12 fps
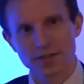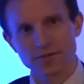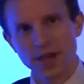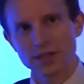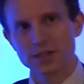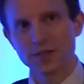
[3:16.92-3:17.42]
is
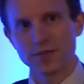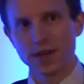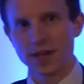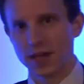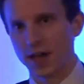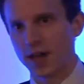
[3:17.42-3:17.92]

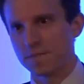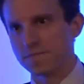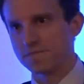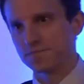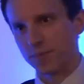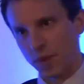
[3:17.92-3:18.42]
effectively
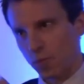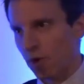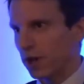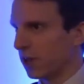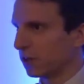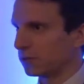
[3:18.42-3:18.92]

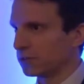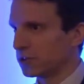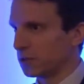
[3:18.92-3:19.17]
working on